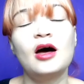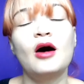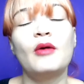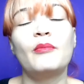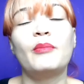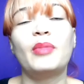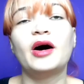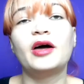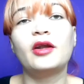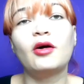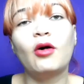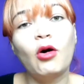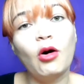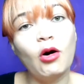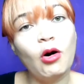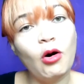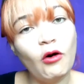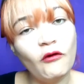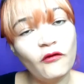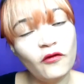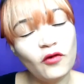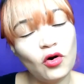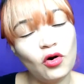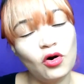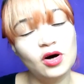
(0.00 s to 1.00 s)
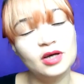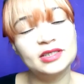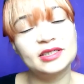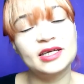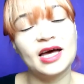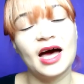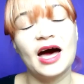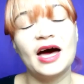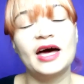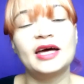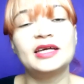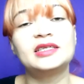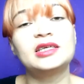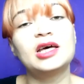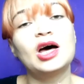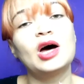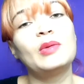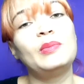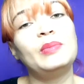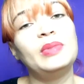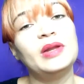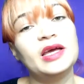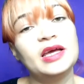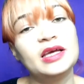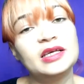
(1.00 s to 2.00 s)
But of course guys,
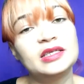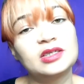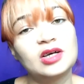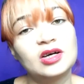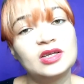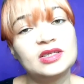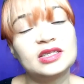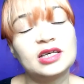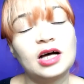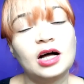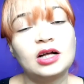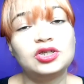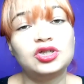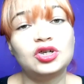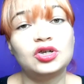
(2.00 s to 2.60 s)
please consult